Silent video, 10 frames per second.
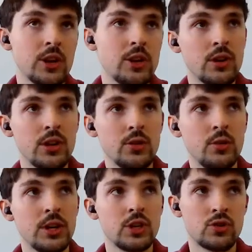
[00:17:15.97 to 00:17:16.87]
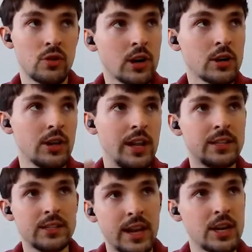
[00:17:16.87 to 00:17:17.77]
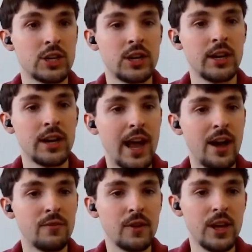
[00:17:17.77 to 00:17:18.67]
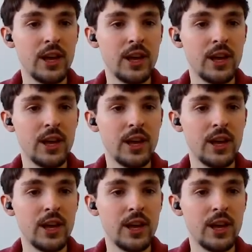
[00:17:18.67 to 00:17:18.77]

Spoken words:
you can do an instructor-led session and have,